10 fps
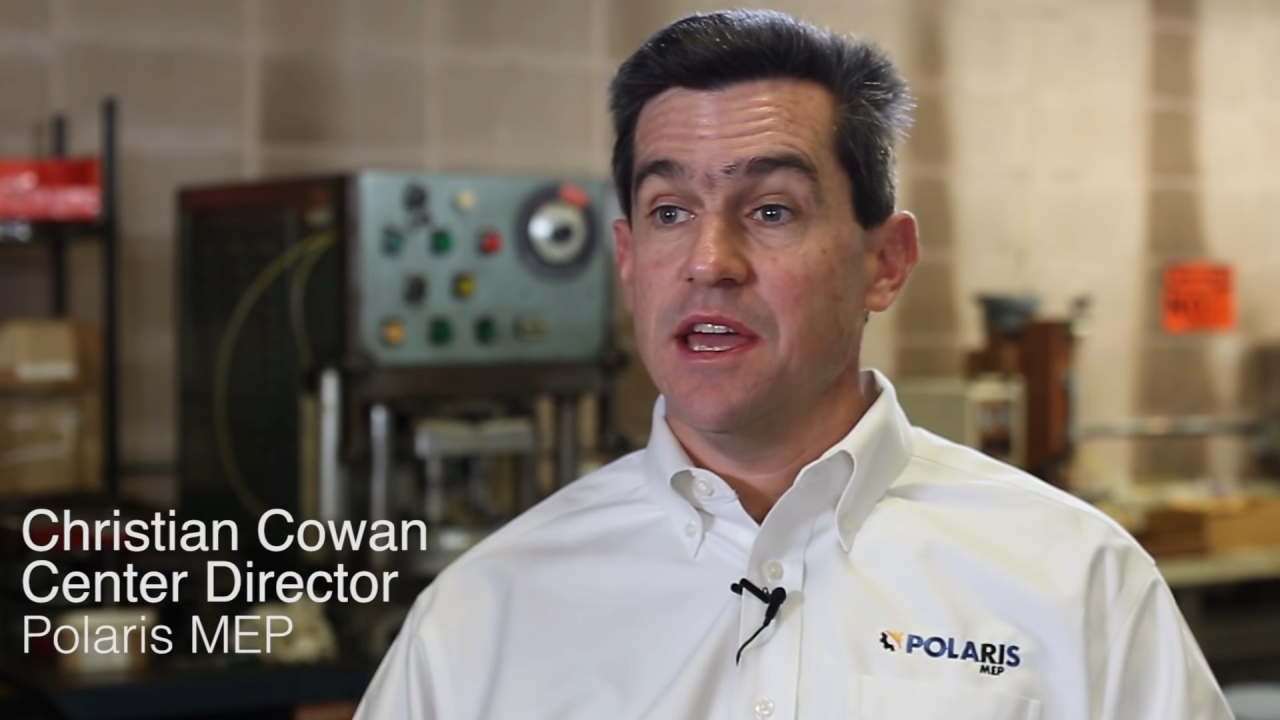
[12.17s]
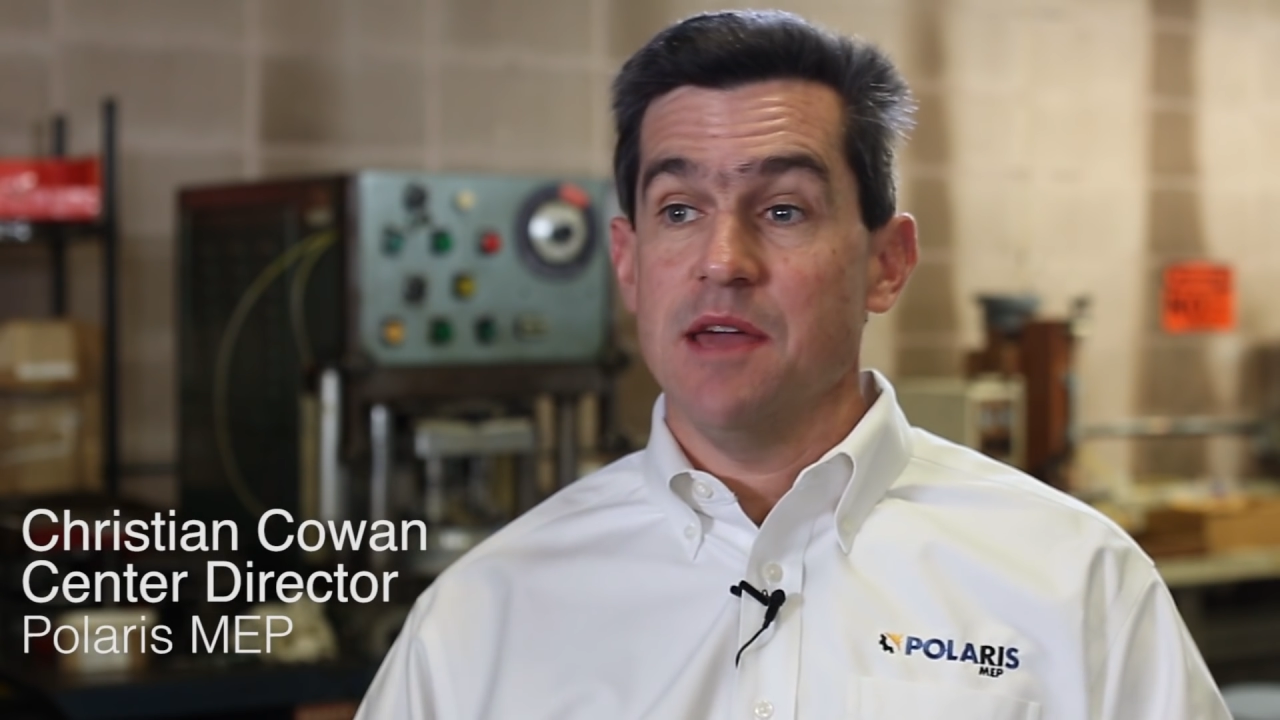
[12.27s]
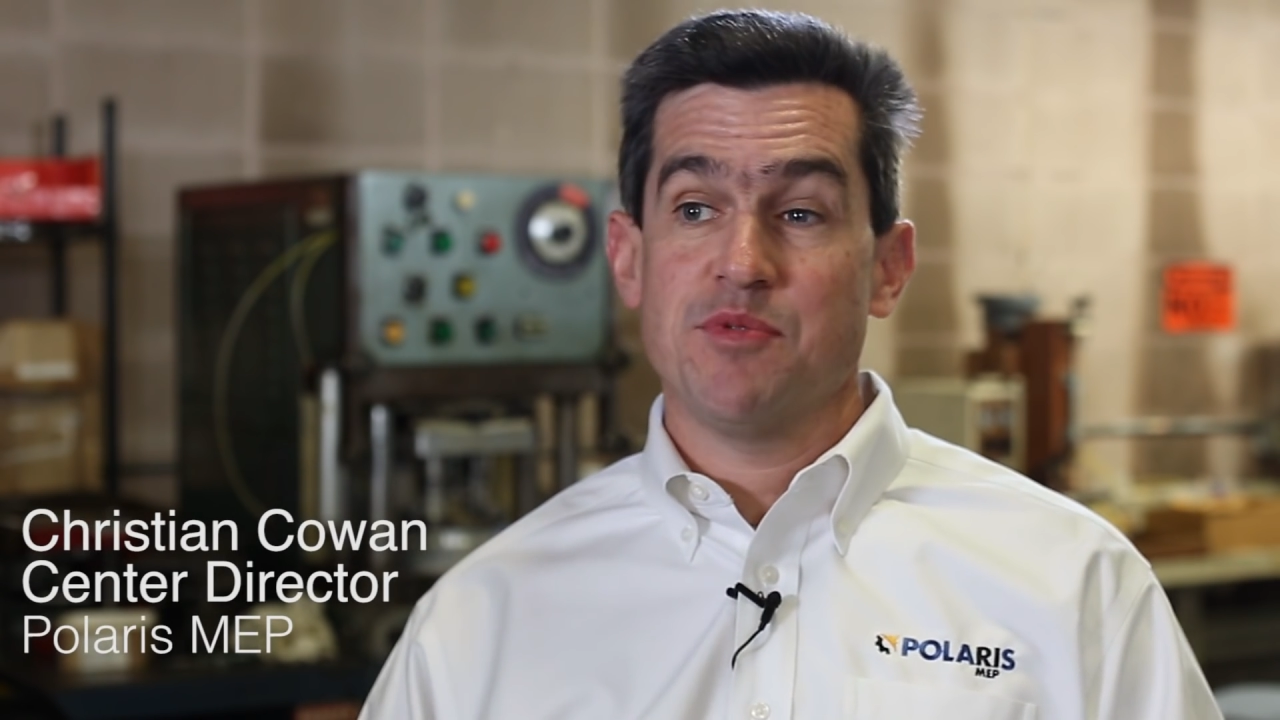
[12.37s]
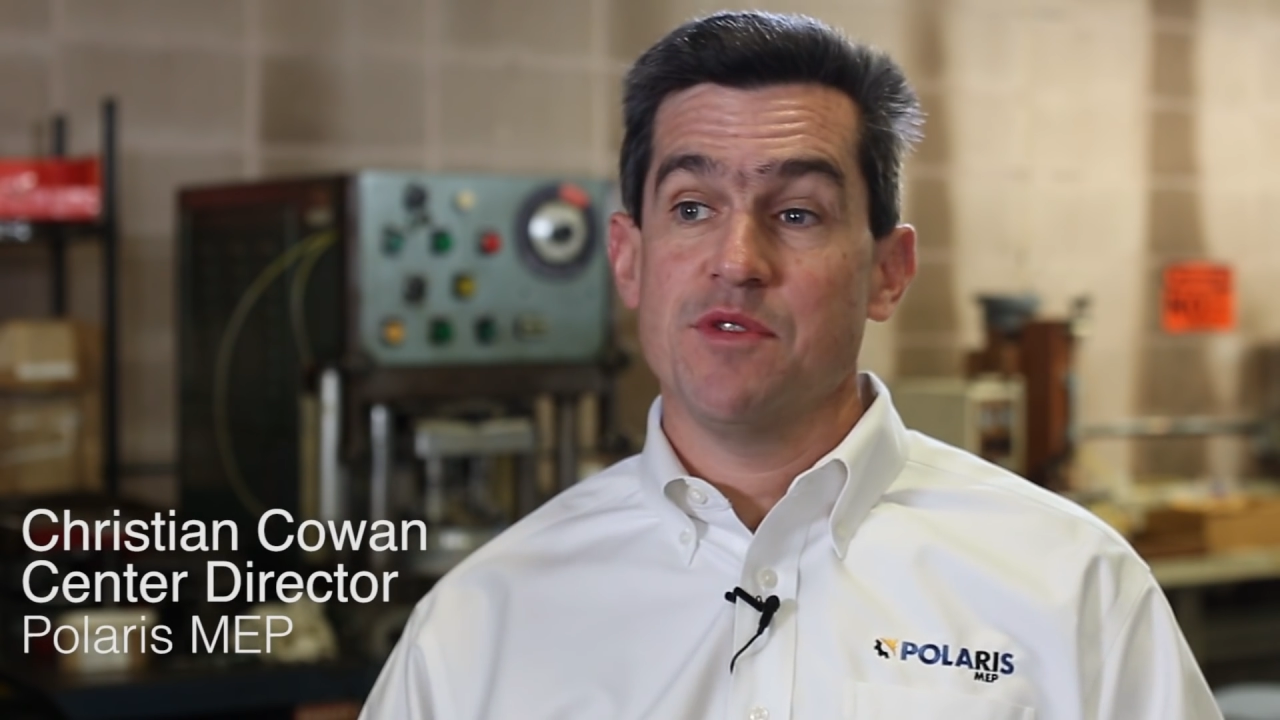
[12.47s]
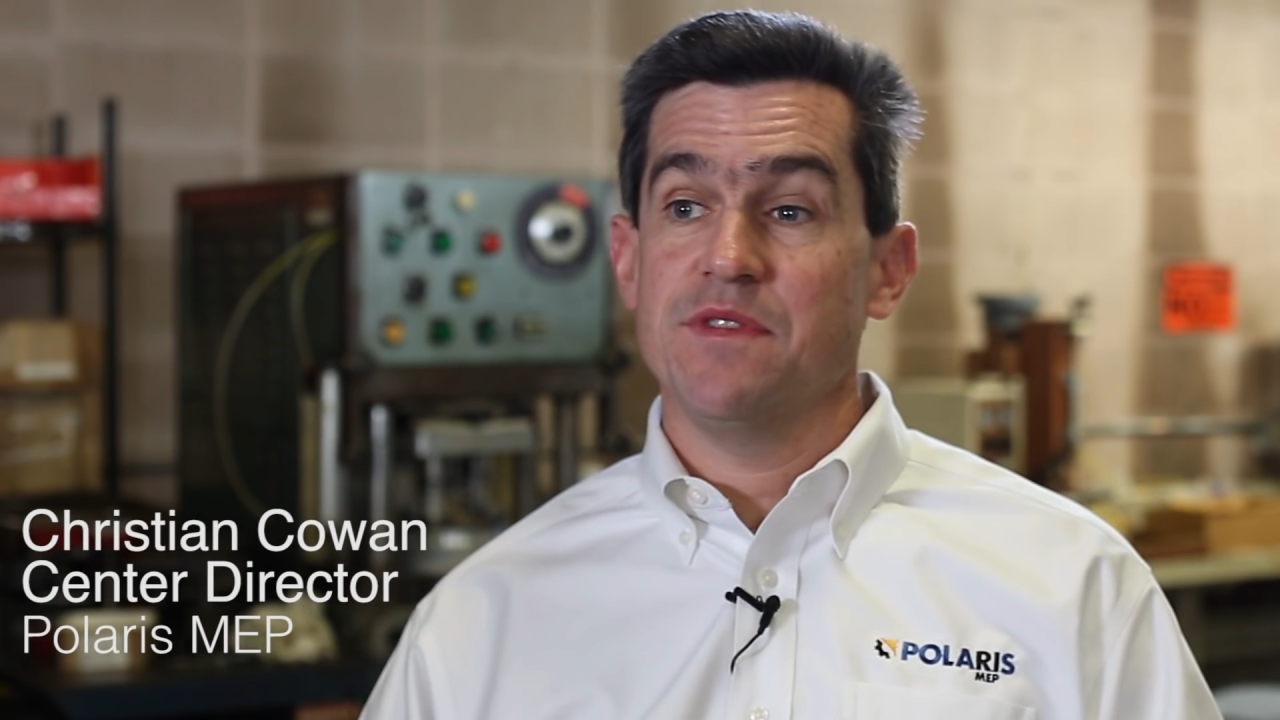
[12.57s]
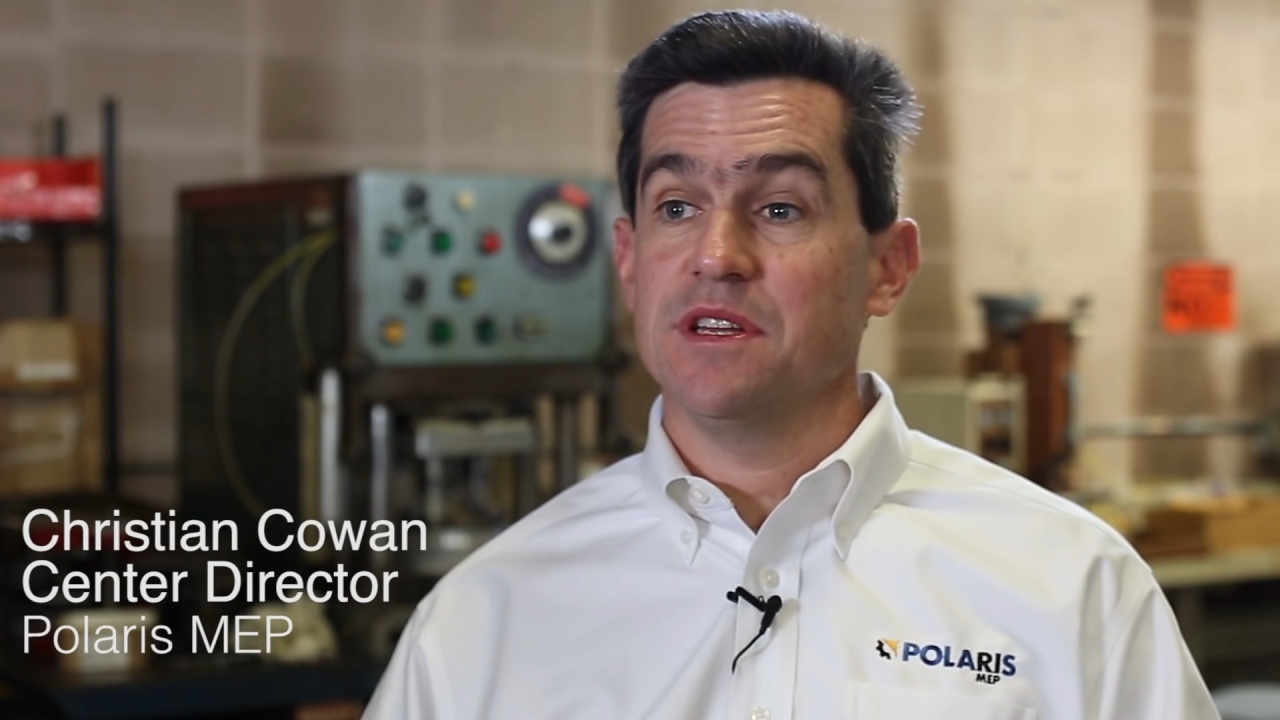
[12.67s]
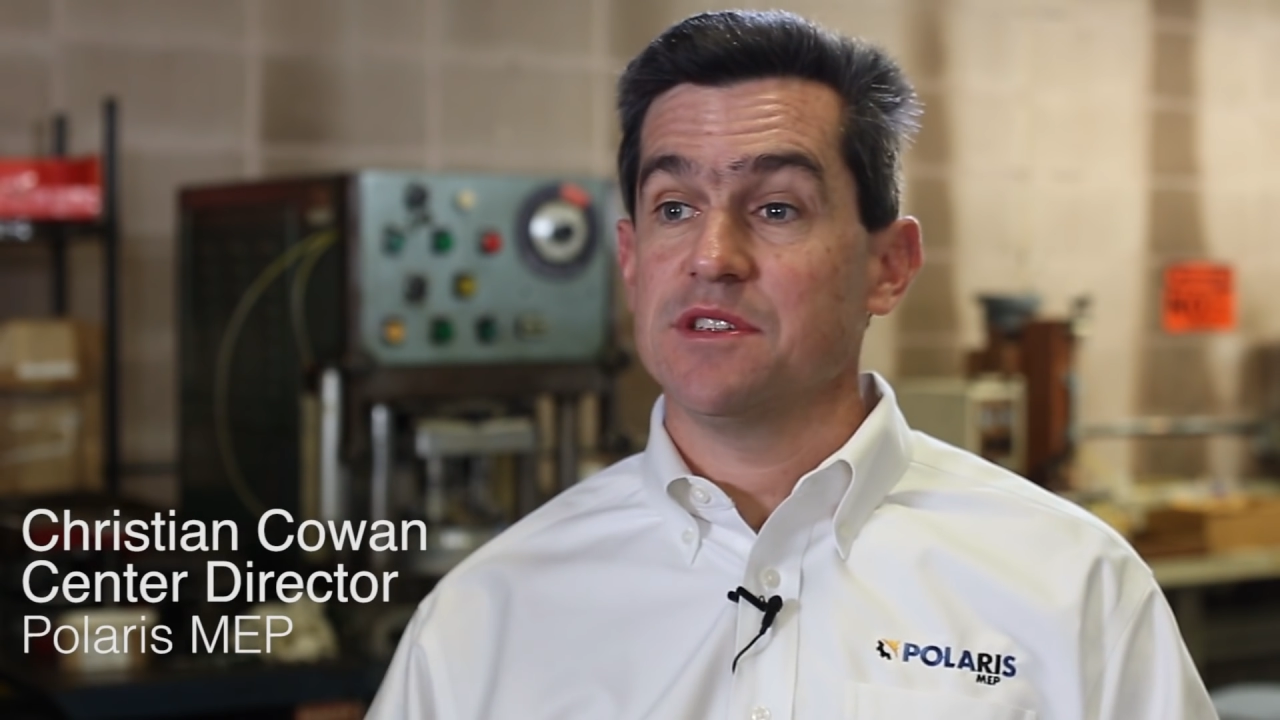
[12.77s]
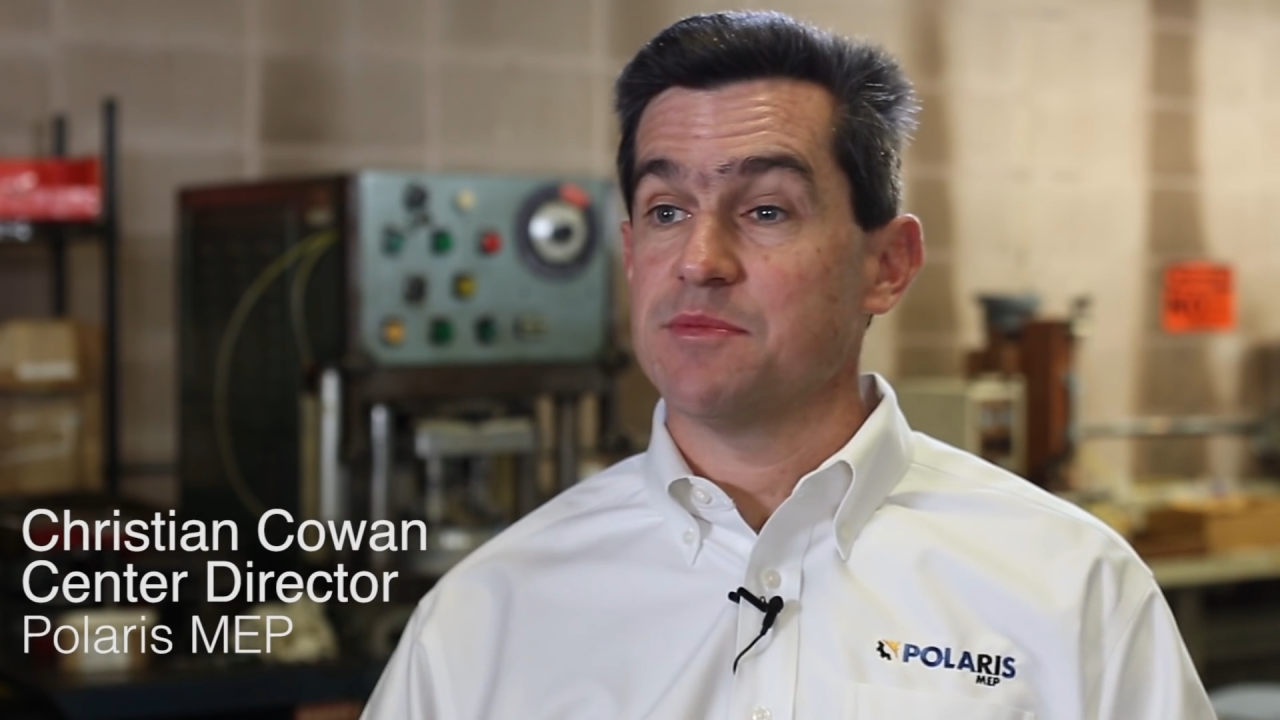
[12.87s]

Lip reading: improving